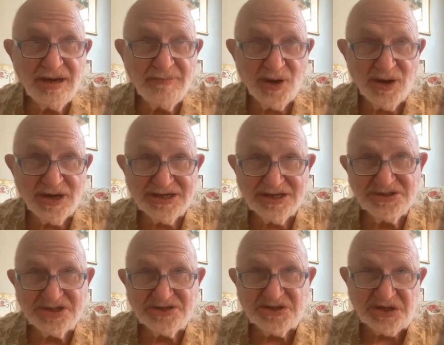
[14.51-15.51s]
America is
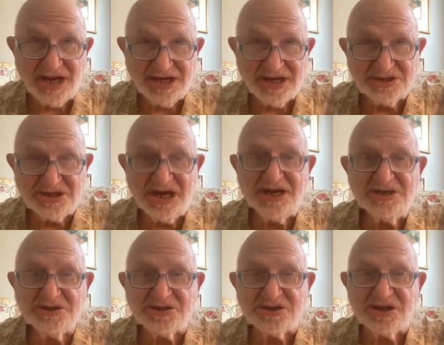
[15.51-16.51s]
a genetics
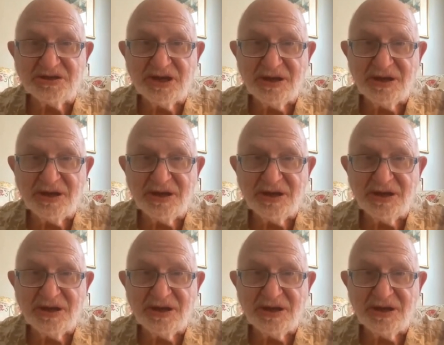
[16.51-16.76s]
nation.